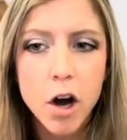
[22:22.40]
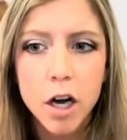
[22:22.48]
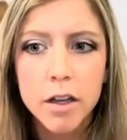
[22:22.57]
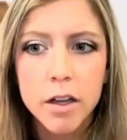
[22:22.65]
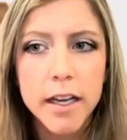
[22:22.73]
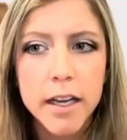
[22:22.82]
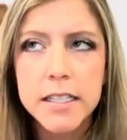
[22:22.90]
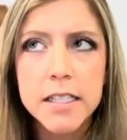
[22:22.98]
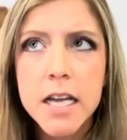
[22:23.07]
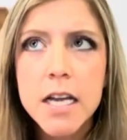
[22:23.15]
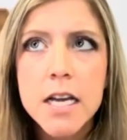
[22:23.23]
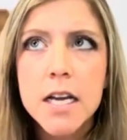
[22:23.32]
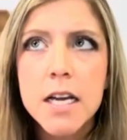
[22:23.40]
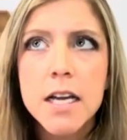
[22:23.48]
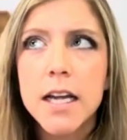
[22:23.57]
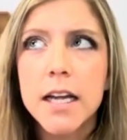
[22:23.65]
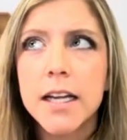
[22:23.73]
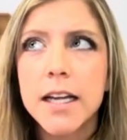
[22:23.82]
are.
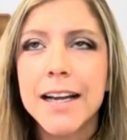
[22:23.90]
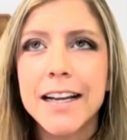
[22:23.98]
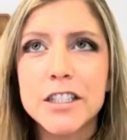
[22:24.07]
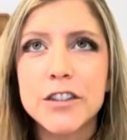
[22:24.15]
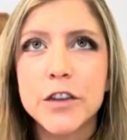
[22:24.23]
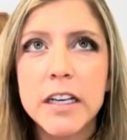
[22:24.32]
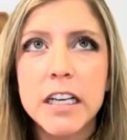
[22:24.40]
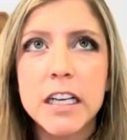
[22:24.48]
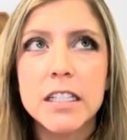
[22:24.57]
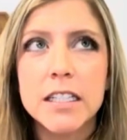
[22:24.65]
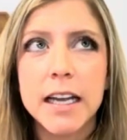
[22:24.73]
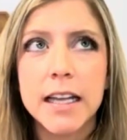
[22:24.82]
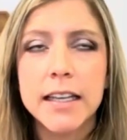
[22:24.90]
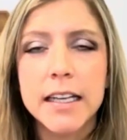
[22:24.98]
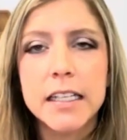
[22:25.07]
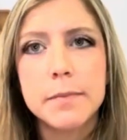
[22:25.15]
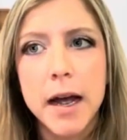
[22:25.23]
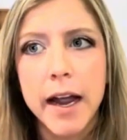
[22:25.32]
It's funny because like I think
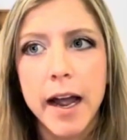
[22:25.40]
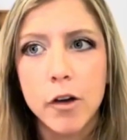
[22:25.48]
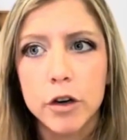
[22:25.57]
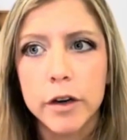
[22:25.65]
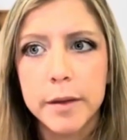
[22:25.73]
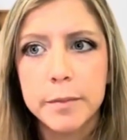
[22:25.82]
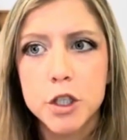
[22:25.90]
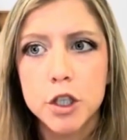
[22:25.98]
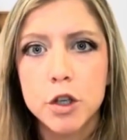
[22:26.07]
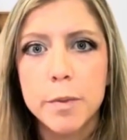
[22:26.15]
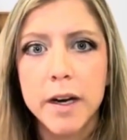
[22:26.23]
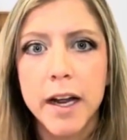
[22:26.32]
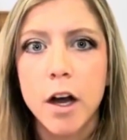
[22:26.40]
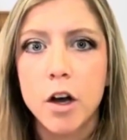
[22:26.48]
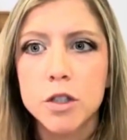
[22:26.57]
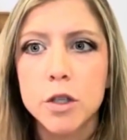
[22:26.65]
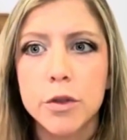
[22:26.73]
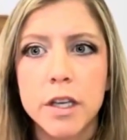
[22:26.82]
it's my algorithm too, but I
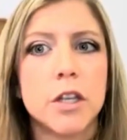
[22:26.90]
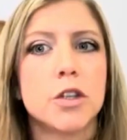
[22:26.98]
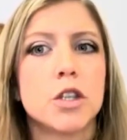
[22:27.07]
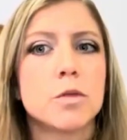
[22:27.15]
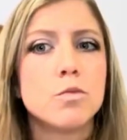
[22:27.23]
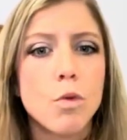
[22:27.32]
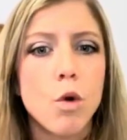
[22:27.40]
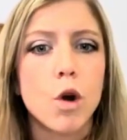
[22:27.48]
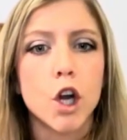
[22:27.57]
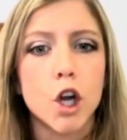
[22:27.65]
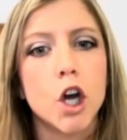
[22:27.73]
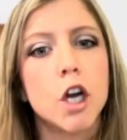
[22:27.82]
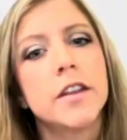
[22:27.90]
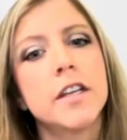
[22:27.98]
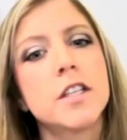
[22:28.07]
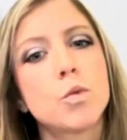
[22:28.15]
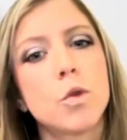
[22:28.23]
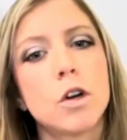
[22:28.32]
also think that there's more good in
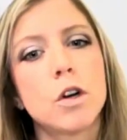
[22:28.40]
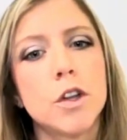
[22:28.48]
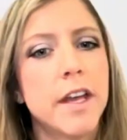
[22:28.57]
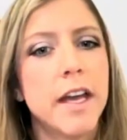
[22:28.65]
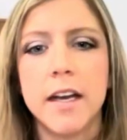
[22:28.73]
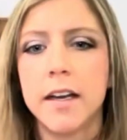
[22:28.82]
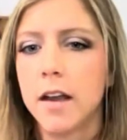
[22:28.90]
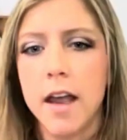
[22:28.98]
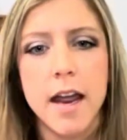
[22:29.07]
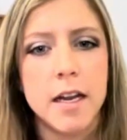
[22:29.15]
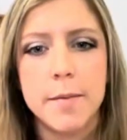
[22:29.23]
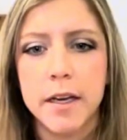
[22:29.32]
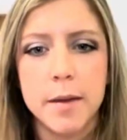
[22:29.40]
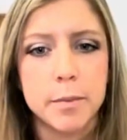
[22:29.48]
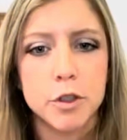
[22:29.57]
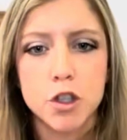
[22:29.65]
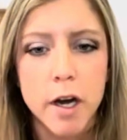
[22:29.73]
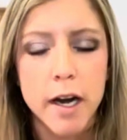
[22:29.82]
this world than anybody
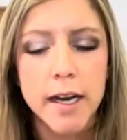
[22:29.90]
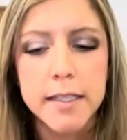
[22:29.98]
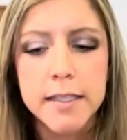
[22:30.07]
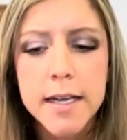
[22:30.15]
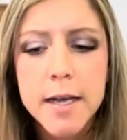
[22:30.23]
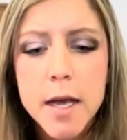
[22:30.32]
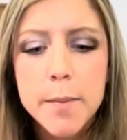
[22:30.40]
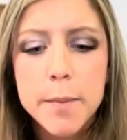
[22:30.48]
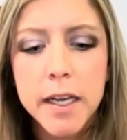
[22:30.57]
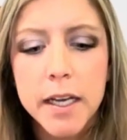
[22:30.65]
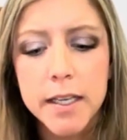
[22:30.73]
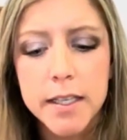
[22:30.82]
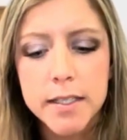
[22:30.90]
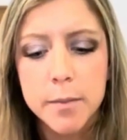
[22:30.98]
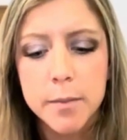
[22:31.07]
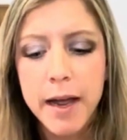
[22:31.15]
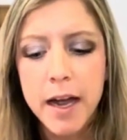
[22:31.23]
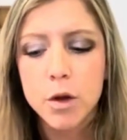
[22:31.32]
portrays. Because
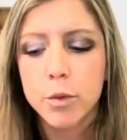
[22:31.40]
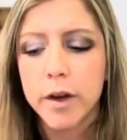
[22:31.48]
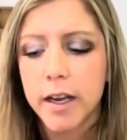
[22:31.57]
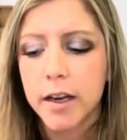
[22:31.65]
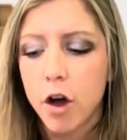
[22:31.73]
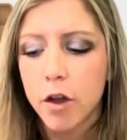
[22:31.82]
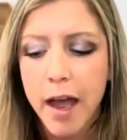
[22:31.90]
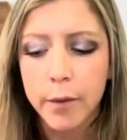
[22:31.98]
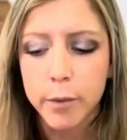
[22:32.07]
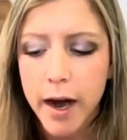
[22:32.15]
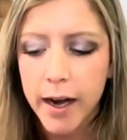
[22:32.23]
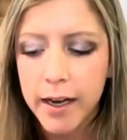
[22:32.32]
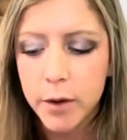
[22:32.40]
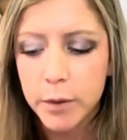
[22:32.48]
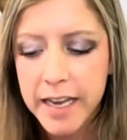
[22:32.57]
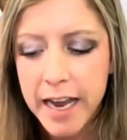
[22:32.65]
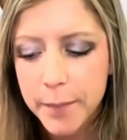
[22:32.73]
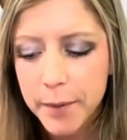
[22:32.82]
back when all that rioting
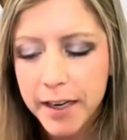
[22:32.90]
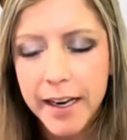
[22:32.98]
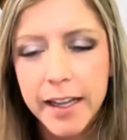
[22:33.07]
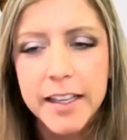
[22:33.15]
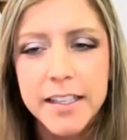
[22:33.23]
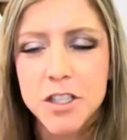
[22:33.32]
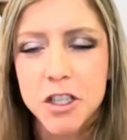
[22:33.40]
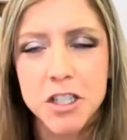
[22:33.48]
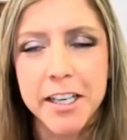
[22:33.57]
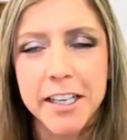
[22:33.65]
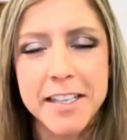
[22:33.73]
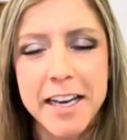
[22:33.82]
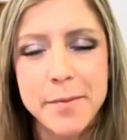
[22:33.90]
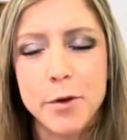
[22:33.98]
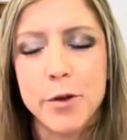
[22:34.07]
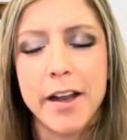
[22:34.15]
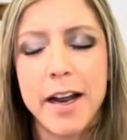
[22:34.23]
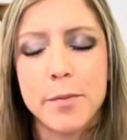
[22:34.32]
was happening, this is just an
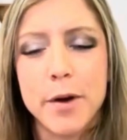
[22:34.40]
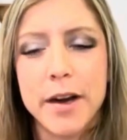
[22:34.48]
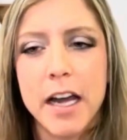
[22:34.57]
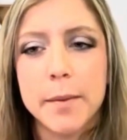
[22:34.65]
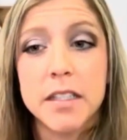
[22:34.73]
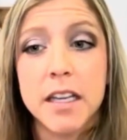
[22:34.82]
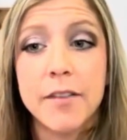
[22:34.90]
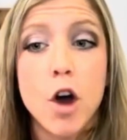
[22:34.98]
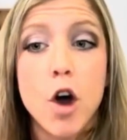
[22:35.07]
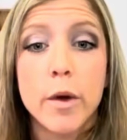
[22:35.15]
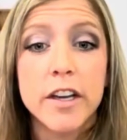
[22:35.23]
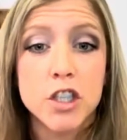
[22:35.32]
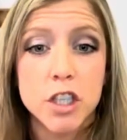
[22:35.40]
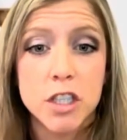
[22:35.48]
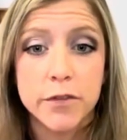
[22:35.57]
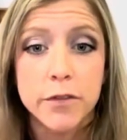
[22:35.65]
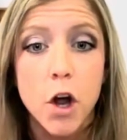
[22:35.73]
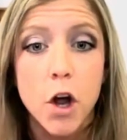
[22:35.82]
example that I bring up because I've always
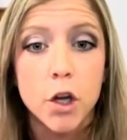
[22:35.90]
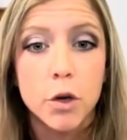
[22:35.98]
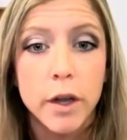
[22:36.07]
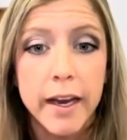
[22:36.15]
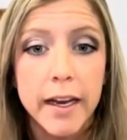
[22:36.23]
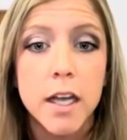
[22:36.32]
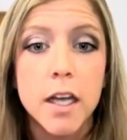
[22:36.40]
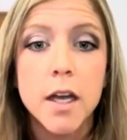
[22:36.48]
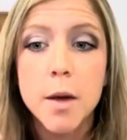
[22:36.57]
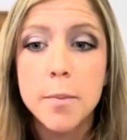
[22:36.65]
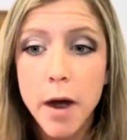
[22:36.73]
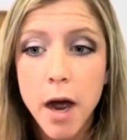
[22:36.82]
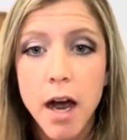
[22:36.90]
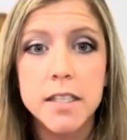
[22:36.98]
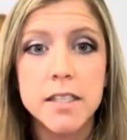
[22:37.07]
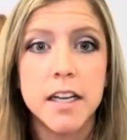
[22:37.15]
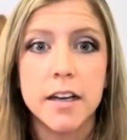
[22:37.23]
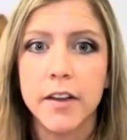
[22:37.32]
just followed like
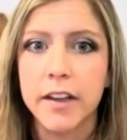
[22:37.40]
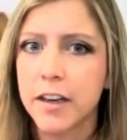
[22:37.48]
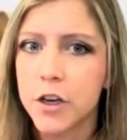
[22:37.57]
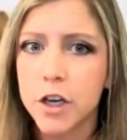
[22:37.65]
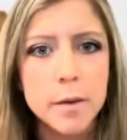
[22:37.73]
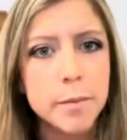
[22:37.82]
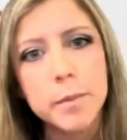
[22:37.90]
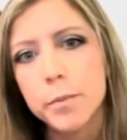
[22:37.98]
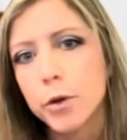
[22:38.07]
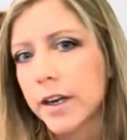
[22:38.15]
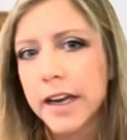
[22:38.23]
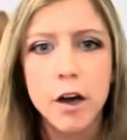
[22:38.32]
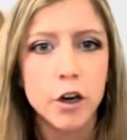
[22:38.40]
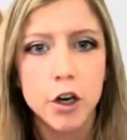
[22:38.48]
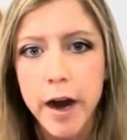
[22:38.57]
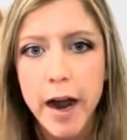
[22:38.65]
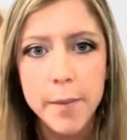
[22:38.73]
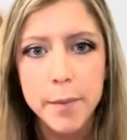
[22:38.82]
positive. Like if you're going to be putting out
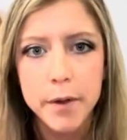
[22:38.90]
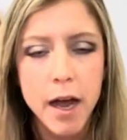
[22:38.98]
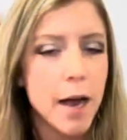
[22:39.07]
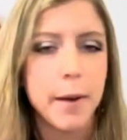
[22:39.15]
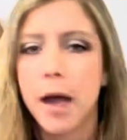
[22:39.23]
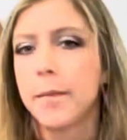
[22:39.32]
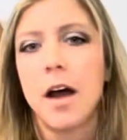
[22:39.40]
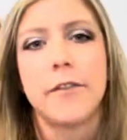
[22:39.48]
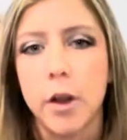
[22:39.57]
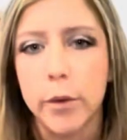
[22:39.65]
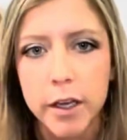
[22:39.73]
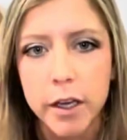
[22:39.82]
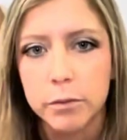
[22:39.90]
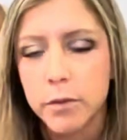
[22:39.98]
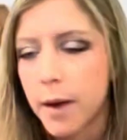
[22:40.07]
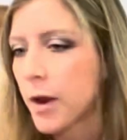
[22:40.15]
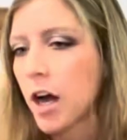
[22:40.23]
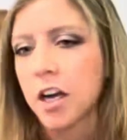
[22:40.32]
crap, I'm not following you.
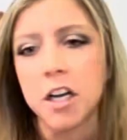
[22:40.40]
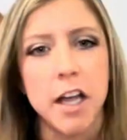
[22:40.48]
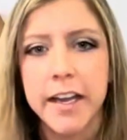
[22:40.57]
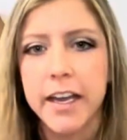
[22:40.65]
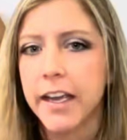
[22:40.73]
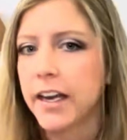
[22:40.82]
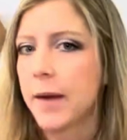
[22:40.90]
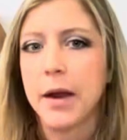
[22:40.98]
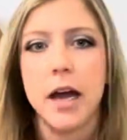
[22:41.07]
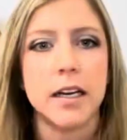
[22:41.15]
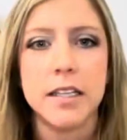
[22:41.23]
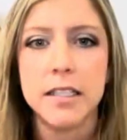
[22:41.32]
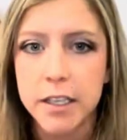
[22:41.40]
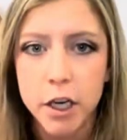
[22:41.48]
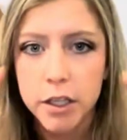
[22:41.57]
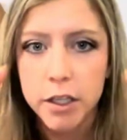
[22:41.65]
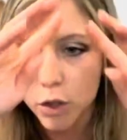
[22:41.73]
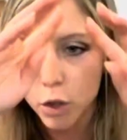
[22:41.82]
I'm not going to like it. I'm not going to sit
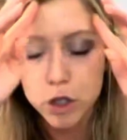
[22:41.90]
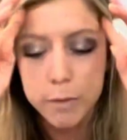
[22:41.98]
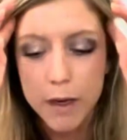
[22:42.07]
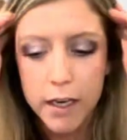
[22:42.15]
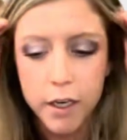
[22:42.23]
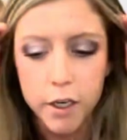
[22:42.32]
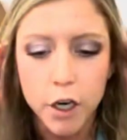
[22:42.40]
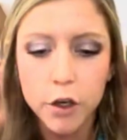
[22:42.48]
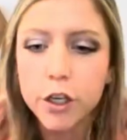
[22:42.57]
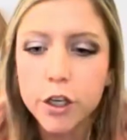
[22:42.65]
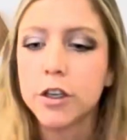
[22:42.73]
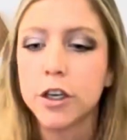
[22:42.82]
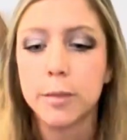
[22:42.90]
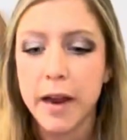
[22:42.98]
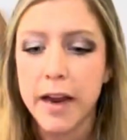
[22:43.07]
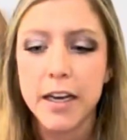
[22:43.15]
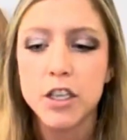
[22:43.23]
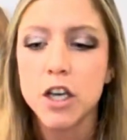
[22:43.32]
on the social media, your
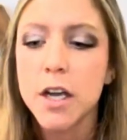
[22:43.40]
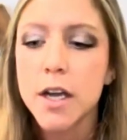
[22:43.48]
page.